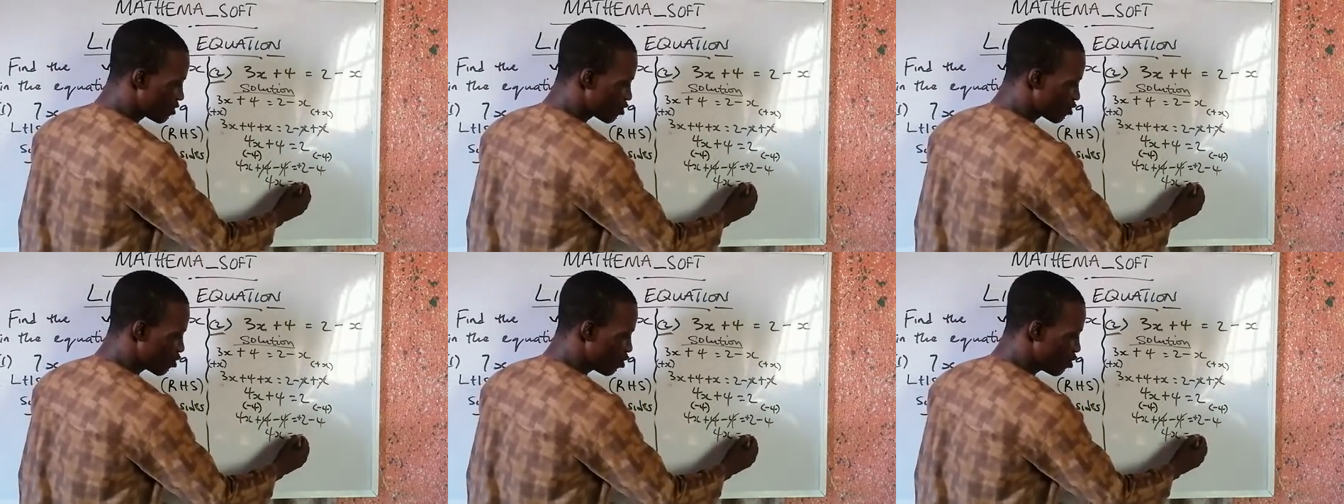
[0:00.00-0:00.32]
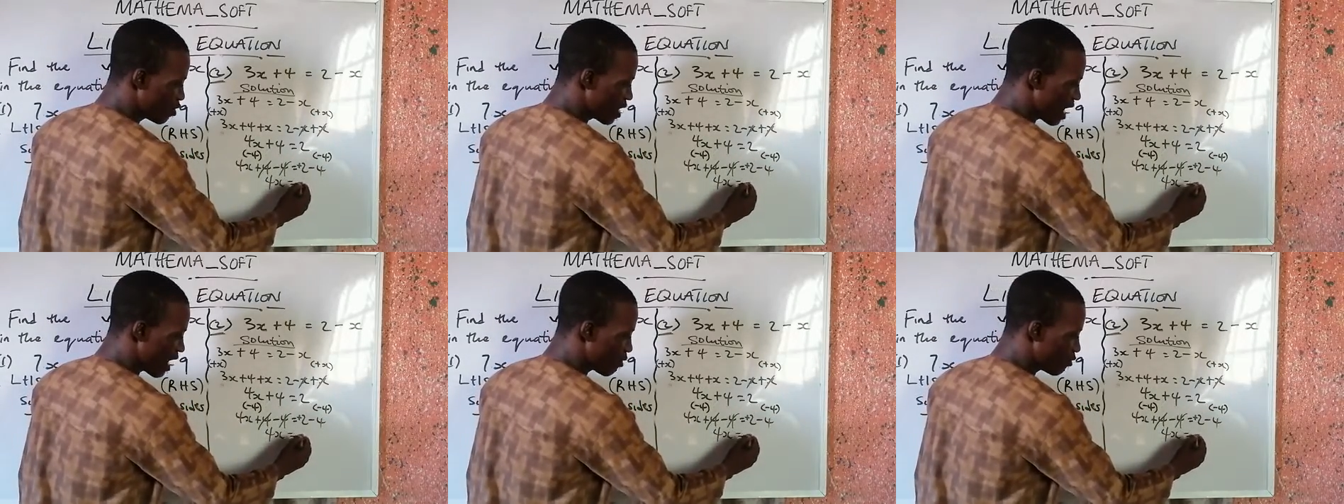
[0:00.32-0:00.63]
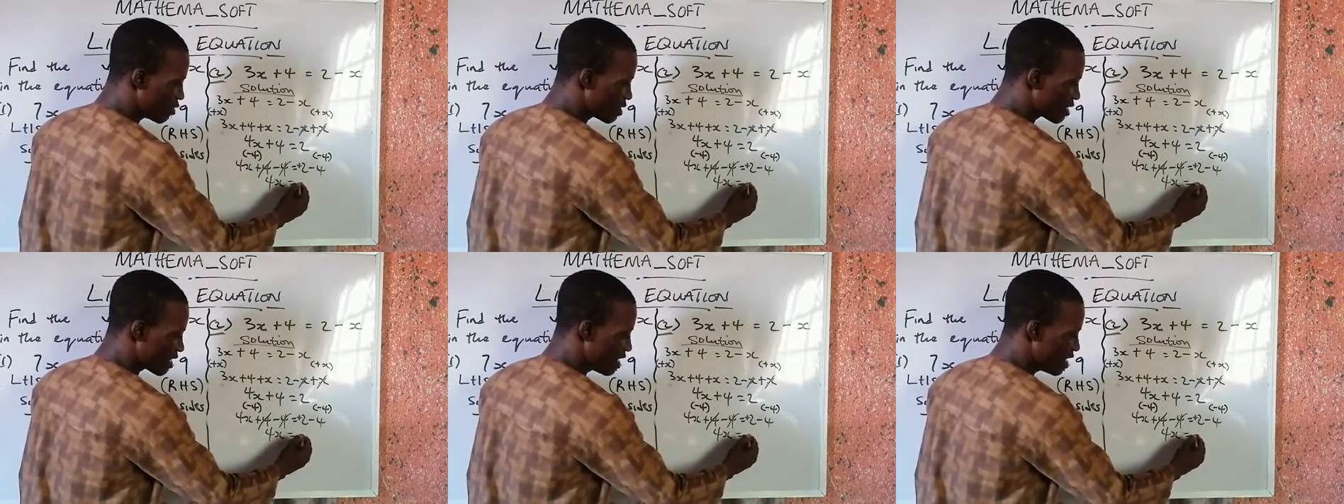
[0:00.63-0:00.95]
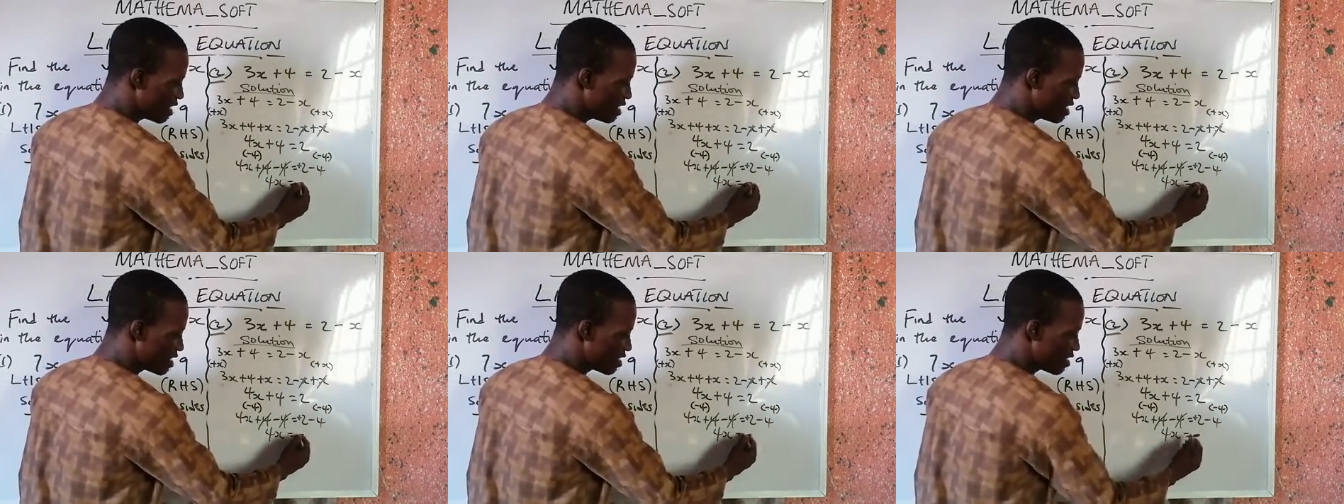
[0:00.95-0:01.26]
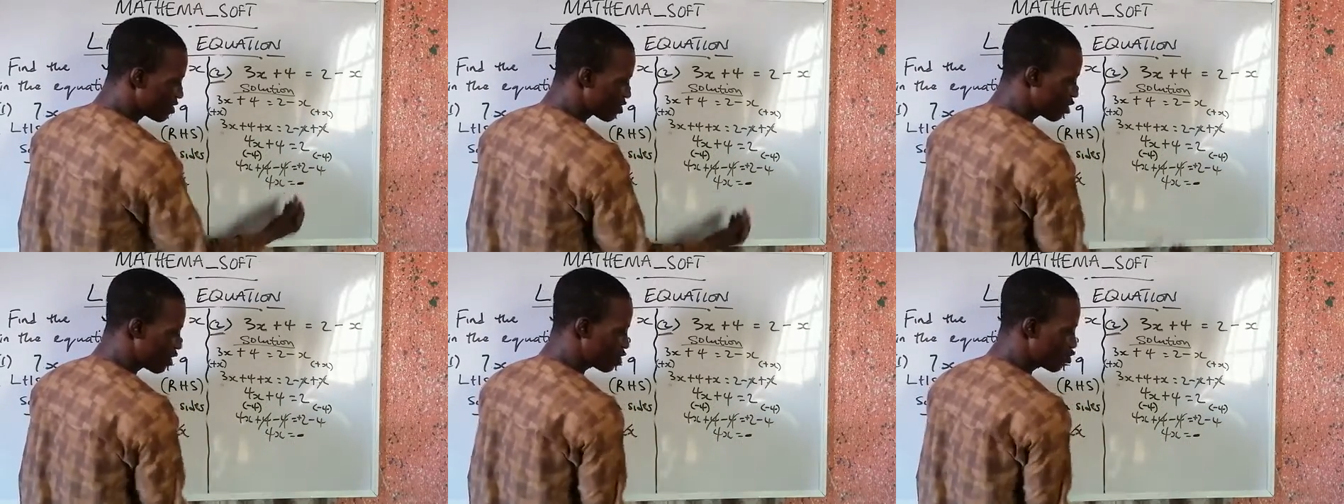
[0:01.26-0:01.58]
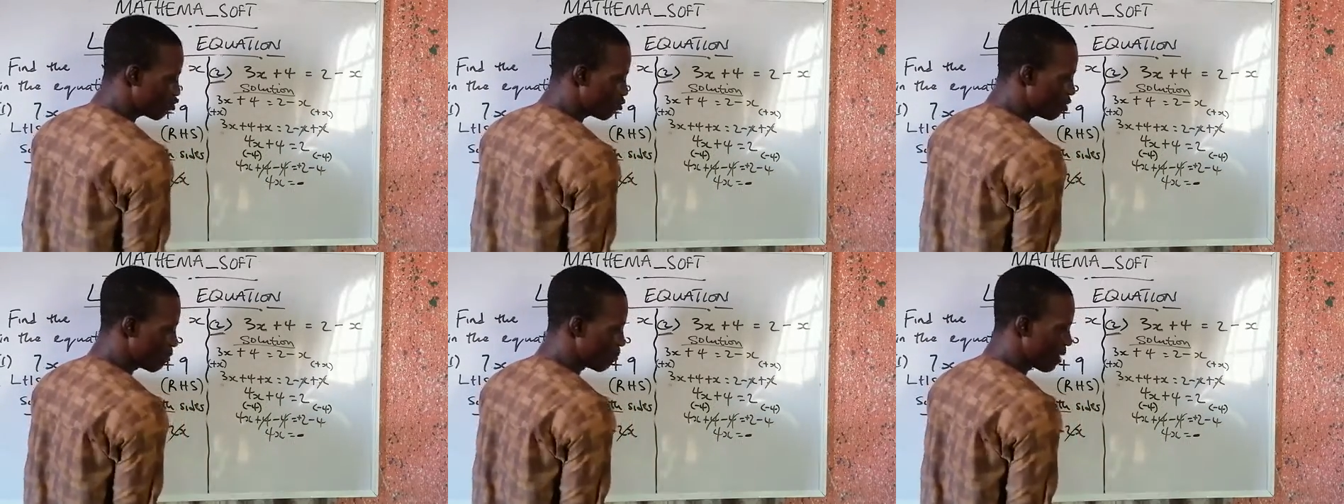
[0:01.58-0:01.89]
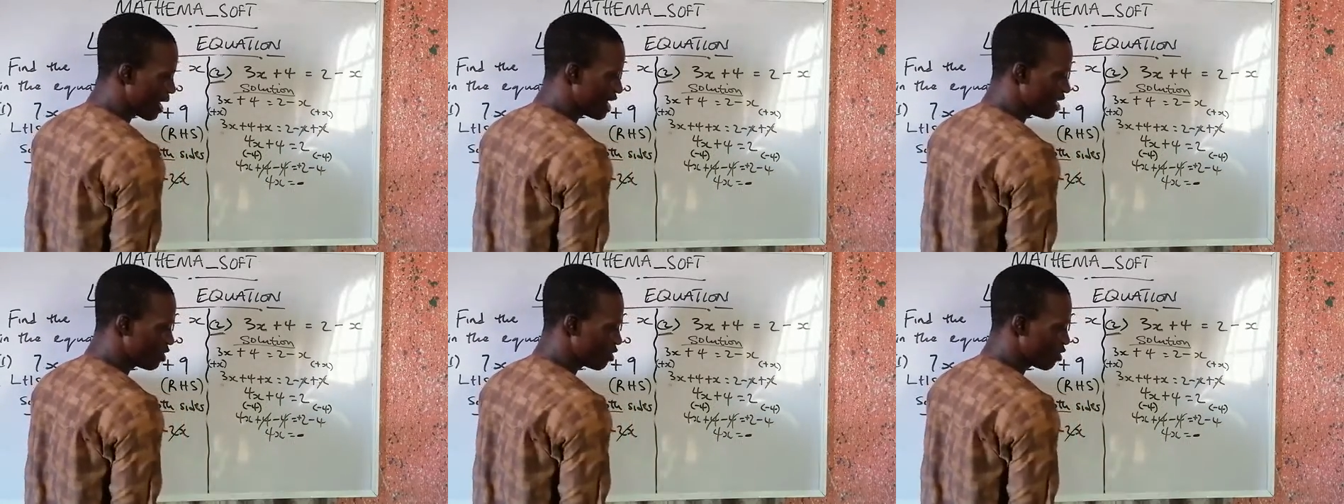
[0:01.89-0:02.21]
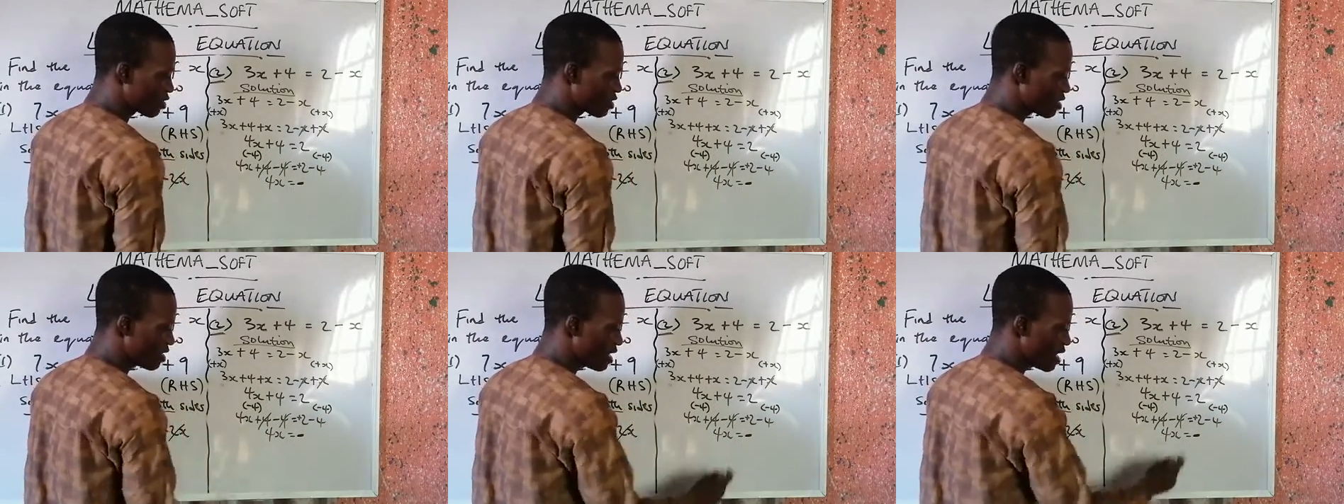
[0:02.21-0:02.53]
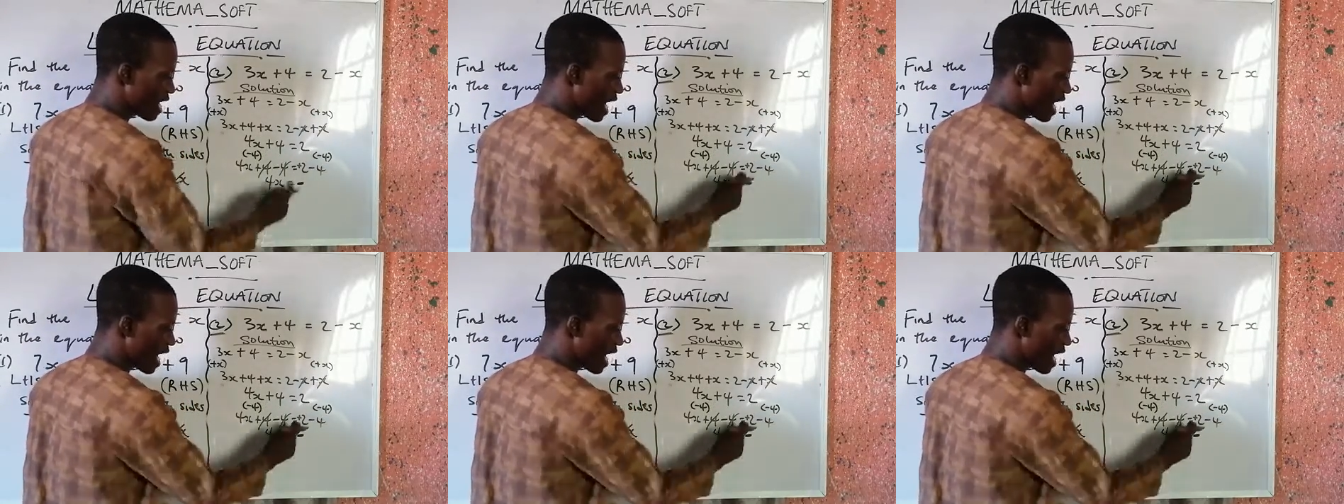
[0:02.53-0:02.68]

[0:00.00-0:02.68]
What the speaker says: So I will say the result will be minus.